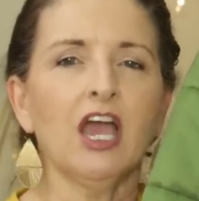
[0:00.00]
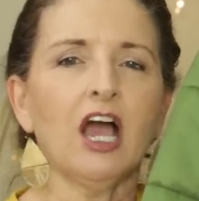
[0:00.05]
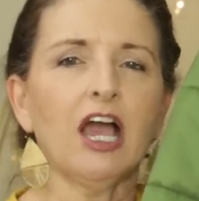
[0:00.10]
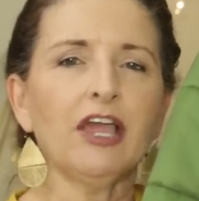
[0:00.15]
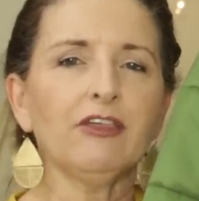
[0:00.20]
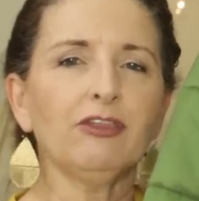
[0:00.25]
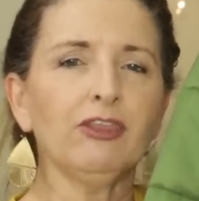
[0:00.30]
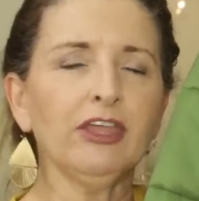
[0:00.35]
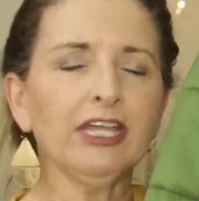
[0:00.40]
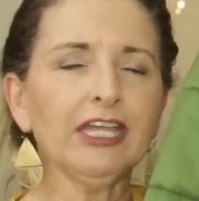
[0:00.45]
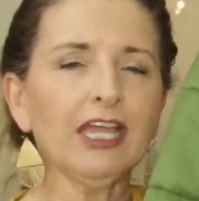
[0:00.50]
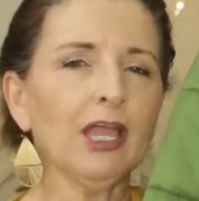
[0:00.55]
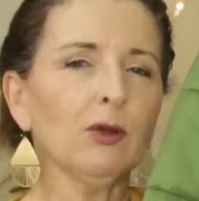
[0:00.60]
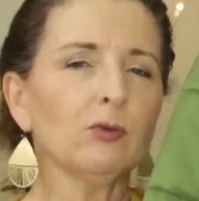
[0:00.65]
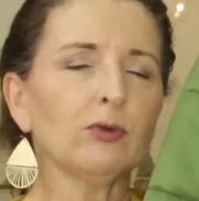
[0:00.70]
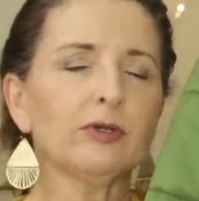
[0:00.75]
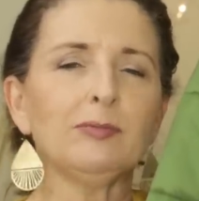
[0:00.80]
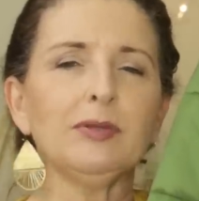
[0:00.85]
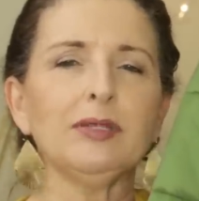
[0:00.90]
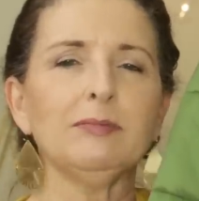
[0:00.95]
I think I
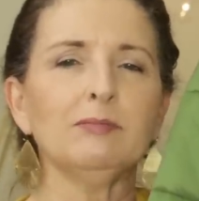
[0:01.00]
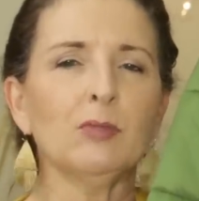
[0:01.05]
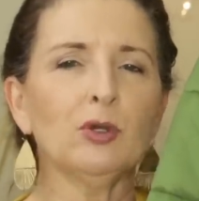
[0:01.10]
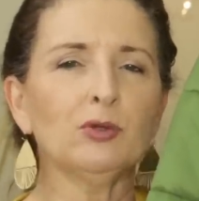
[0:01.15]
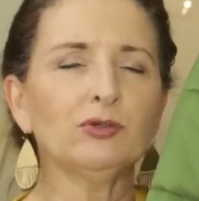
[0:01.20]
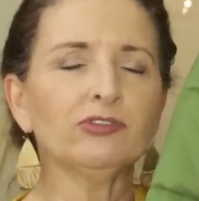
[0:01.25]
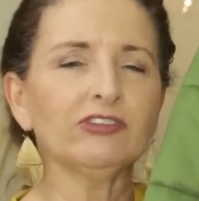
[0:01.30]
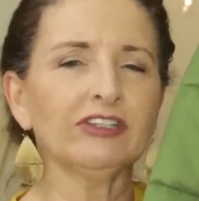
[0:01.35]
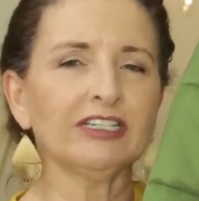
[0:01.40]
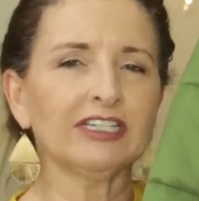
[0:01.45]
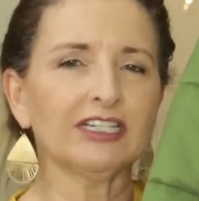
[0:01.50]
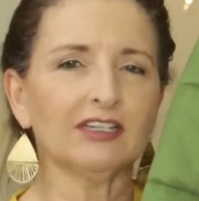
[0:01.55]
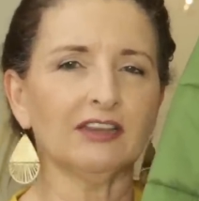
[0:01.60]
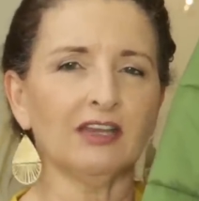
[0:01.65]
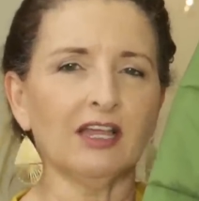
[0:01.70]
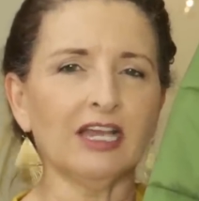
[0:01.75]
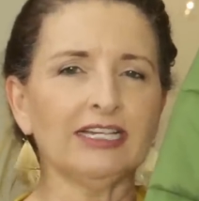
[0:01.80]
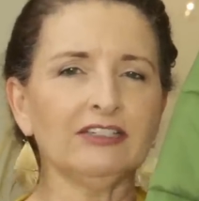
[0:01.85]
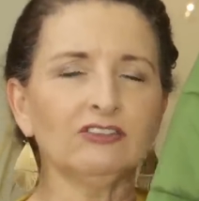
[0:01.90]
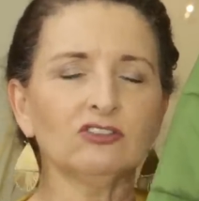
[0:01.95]
would be most
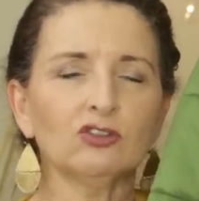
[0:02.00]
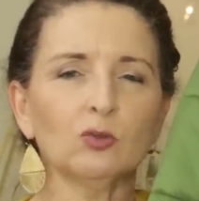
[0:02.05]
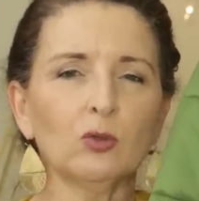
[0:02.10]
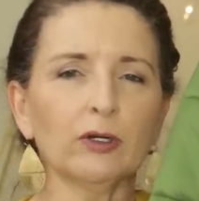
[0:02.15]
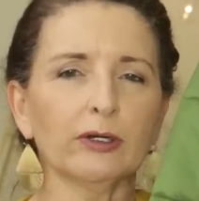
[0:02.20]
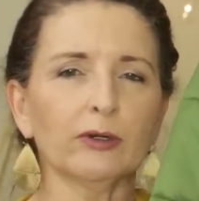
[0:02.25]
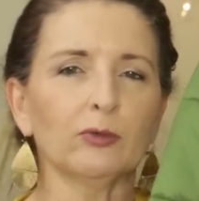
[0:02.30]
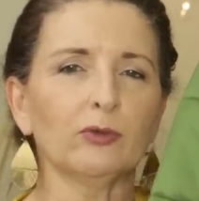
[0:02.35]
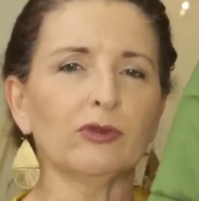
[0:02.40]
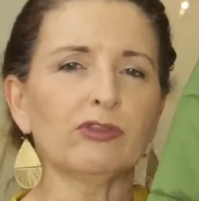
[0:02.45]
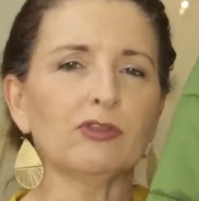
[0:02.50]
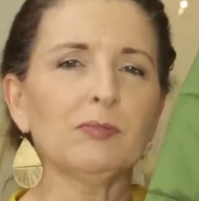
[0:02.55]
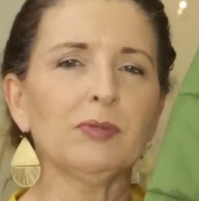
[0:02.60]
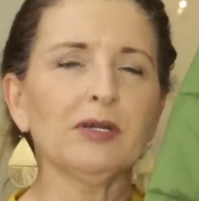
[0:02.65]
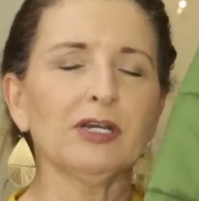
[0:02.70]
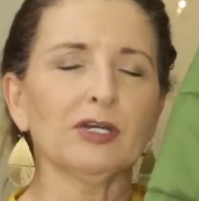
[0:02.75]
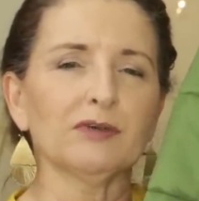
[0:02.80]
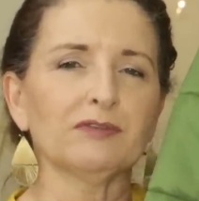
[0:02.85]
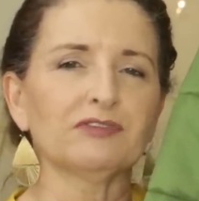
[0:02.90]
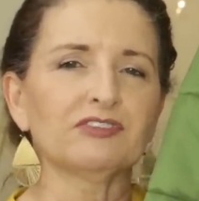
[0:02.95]
inclined to wear it with a
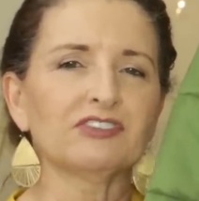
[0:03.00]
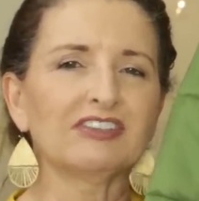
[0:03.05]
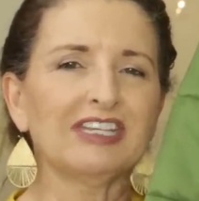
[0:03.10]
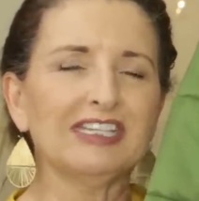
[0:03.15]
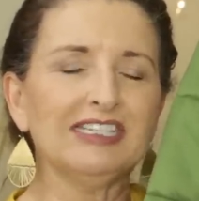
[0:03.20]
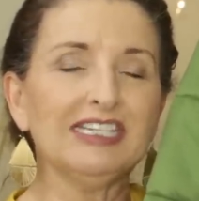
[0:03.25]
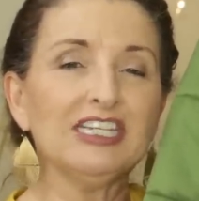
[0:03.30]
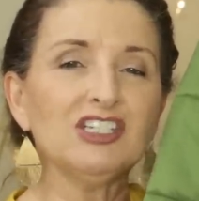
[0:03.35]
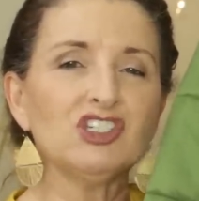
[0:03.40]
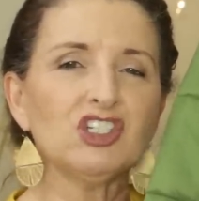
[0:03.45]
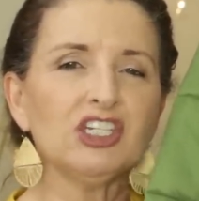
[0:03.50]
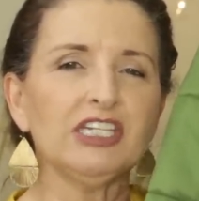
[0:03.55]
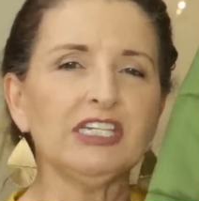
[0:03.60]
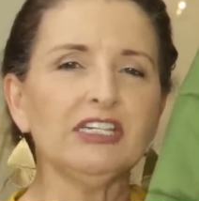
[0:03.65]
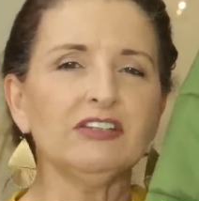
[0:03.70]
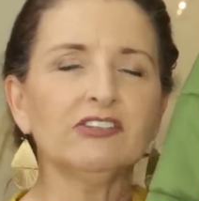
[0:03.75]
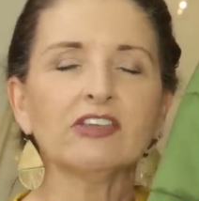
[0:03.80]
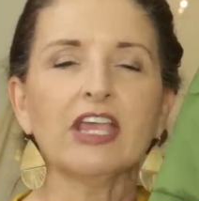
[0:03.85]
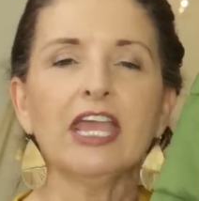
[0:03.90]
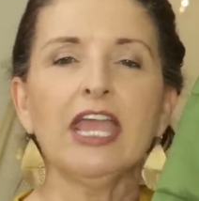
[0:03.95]
pair of skinny
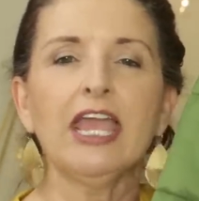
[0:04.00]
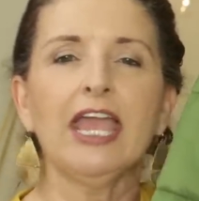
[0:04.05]
jeans